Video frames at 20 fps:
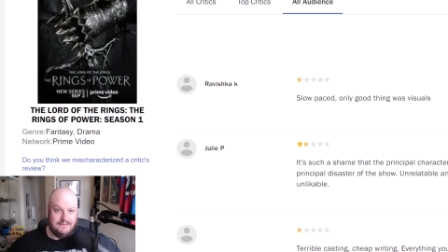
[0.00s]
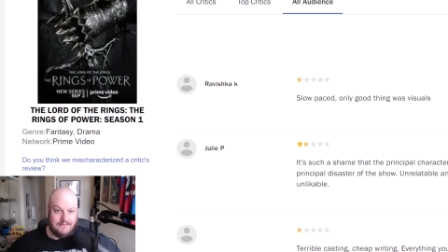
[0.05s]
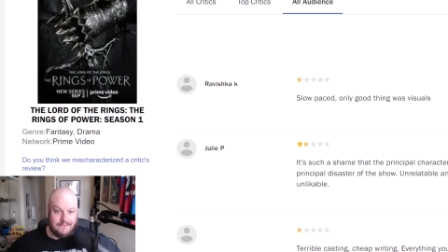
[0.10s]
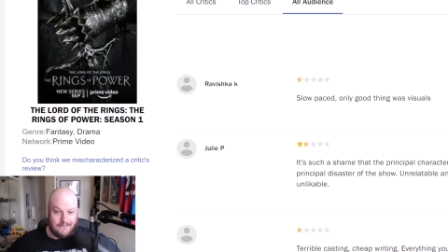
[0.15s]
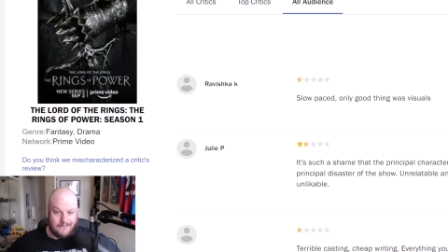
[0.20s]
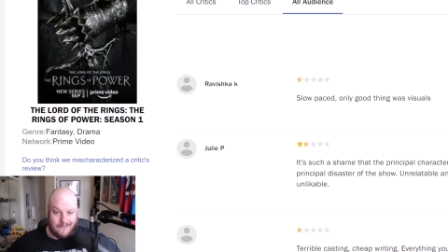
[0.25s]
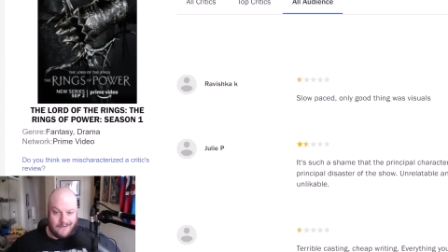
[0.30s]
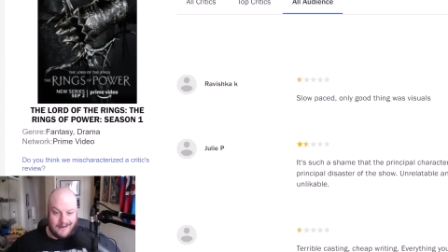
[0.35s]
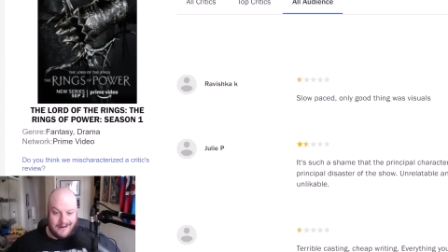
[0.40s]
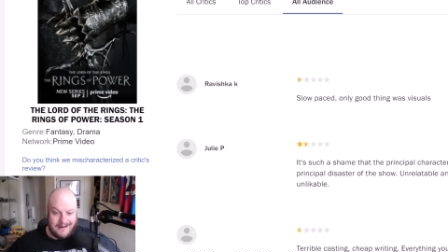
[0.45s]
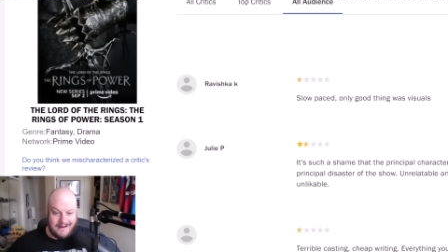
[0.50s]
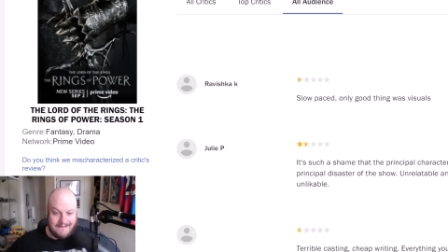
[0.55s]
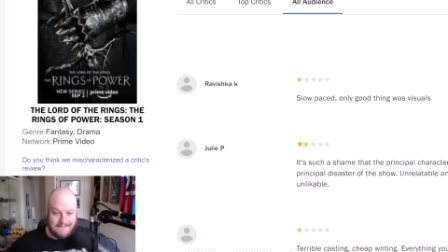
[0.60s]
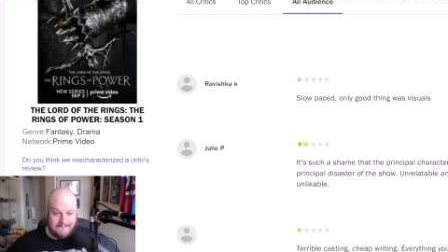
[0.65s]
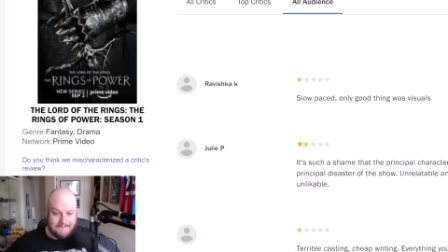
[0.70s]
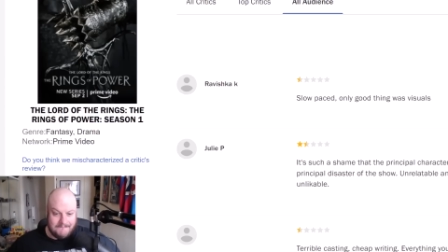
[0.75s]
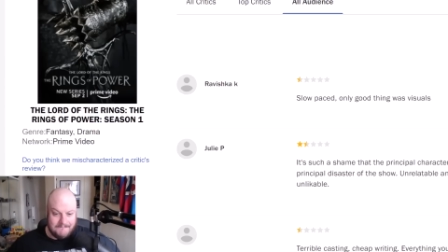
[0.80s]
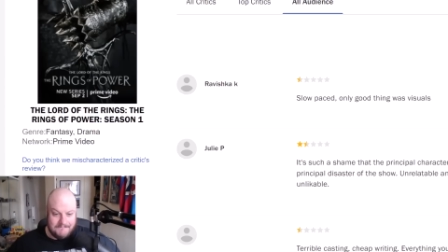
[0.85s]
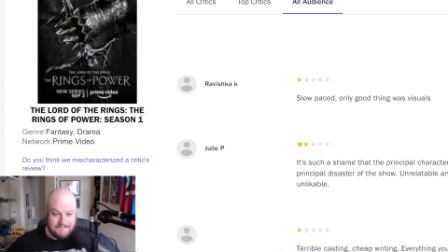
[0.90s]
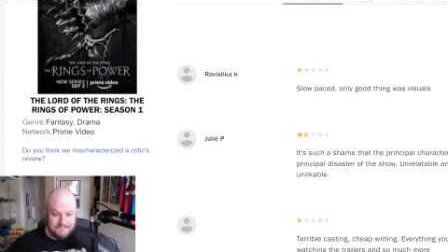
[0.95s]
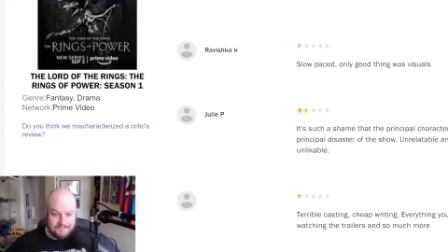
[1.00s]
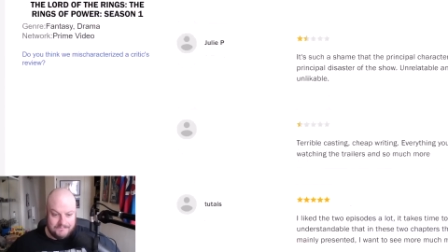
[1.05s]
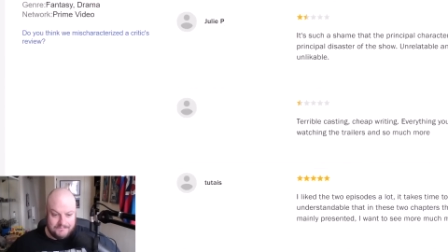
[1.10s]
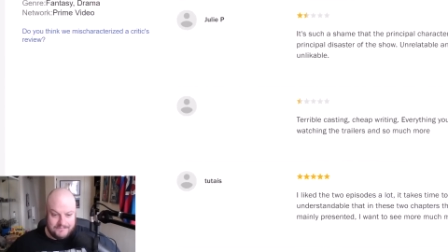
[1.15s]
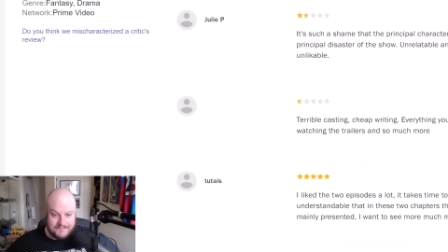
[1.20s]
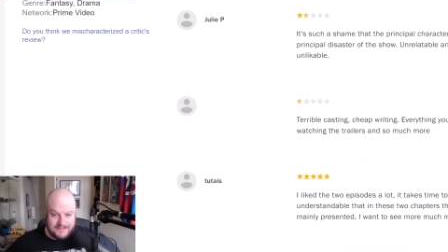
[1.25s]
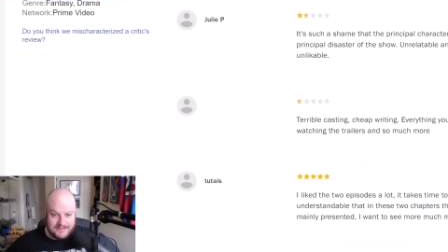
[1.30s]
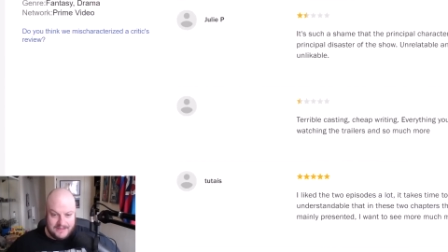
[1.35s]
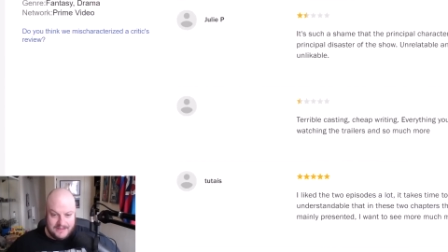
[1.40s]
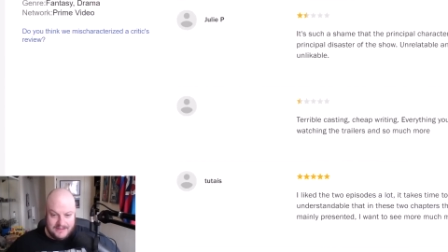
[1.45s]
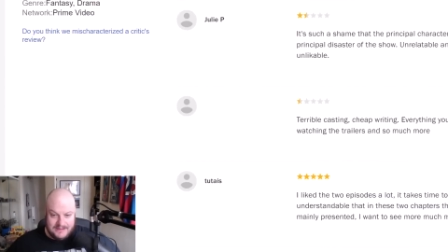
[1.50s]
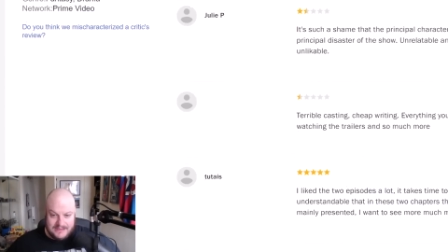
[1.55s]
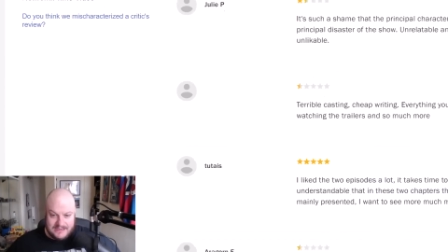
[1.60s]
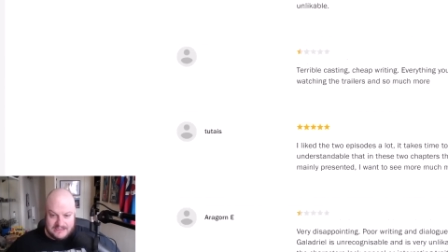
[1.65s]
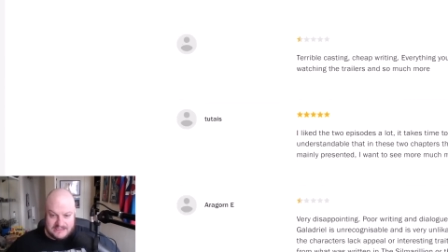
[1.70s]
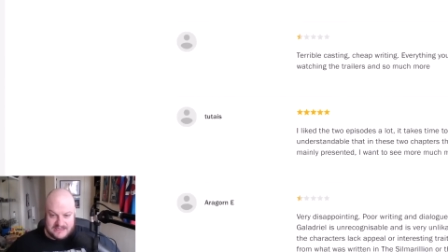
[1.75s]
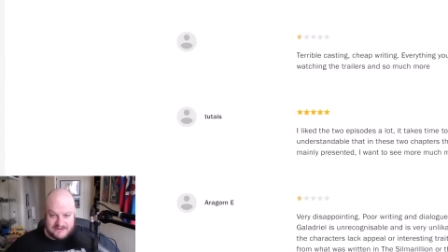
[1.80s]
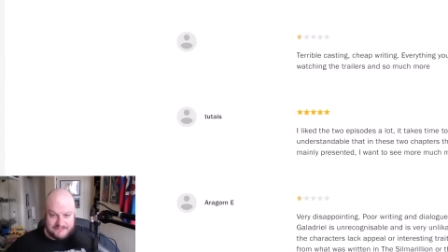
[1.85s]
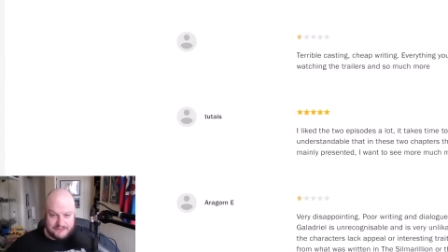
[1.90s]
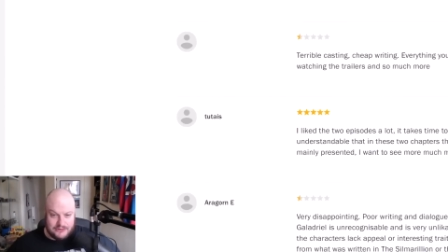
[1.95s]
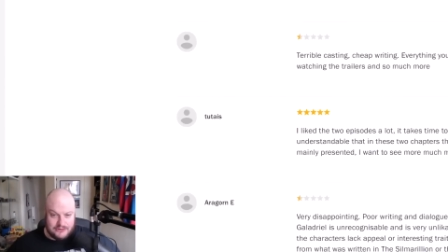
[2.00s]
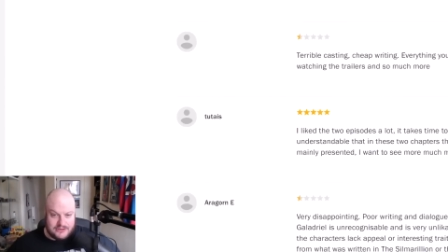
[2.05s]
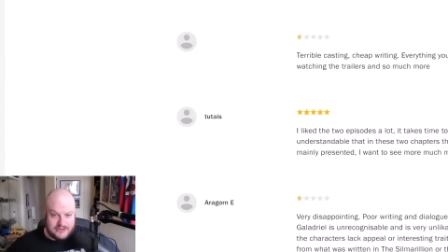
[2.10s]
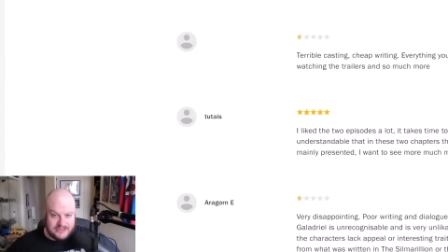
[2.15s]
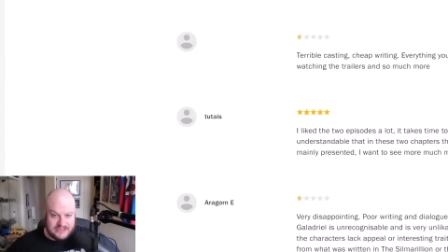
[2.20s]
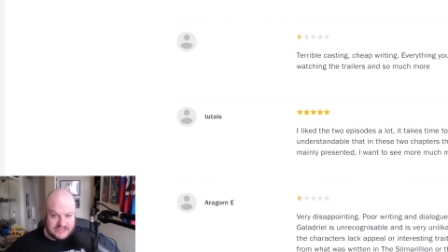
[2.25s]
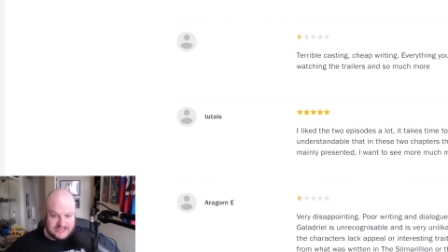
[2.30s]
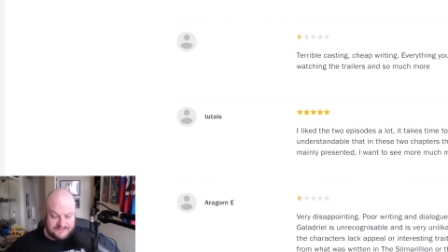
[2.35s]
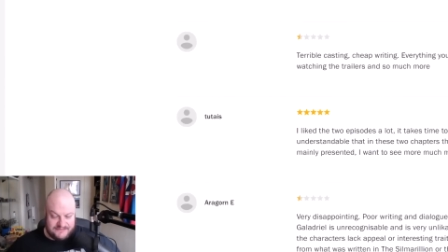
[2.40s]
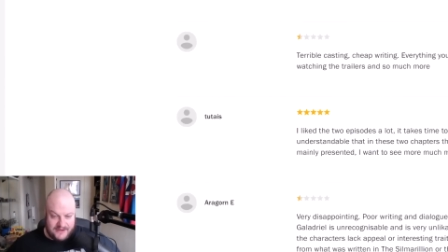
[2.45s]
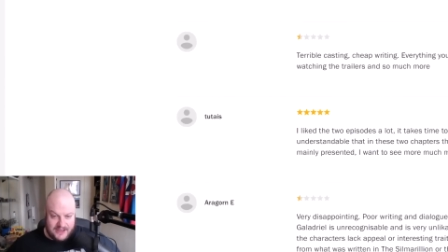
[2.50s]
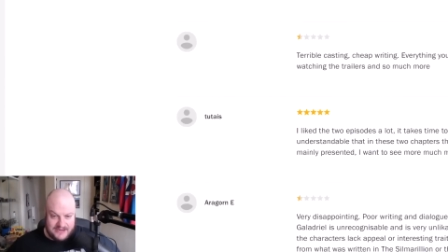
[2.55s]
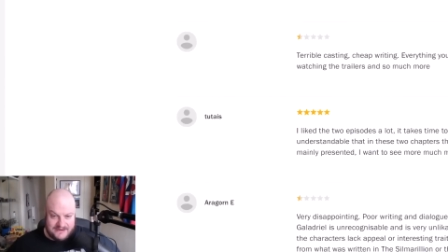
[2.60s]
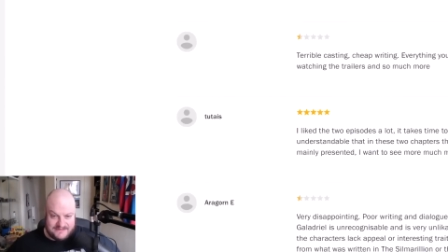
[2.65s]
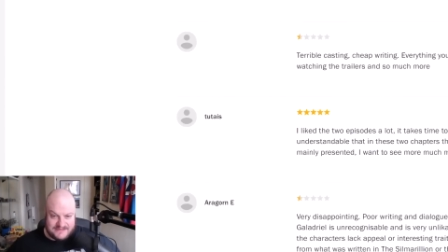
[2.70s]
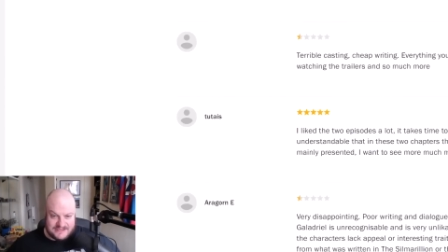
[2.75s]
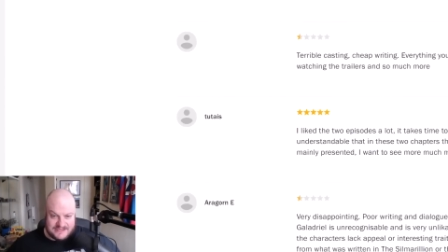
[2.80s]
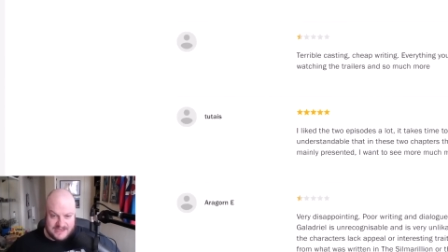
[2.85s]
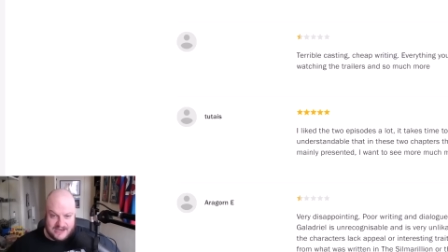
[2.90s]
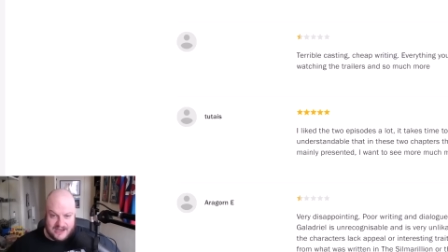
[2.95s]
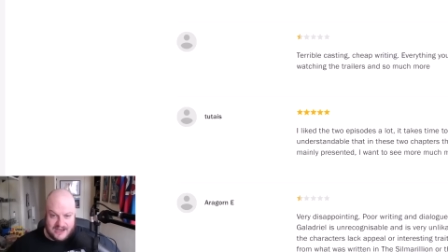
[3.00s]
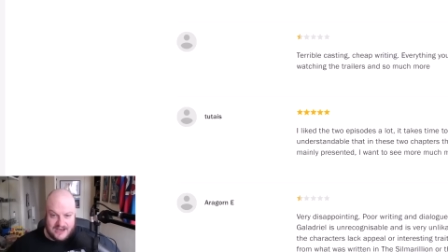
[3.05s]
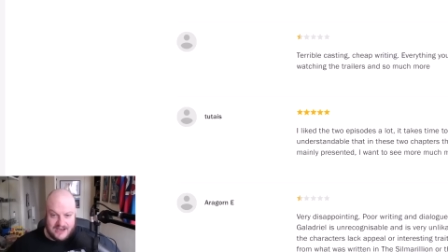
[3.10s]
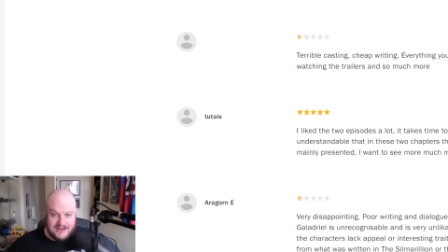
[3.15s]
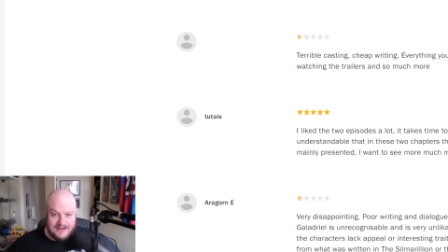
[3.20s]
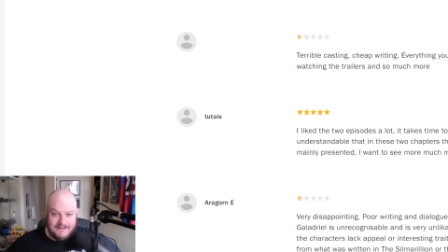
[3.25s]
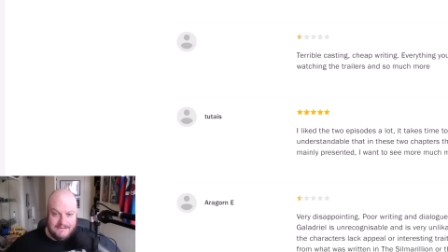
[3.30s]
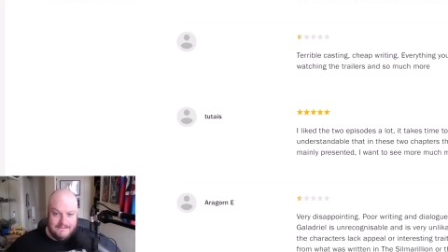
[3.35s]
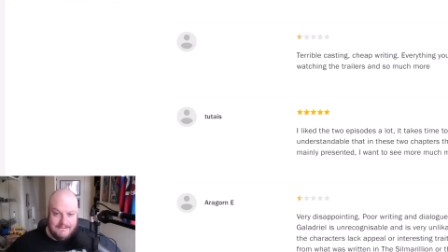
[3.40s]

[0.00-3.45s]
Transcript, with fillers: All right. Let's have a look at this five star.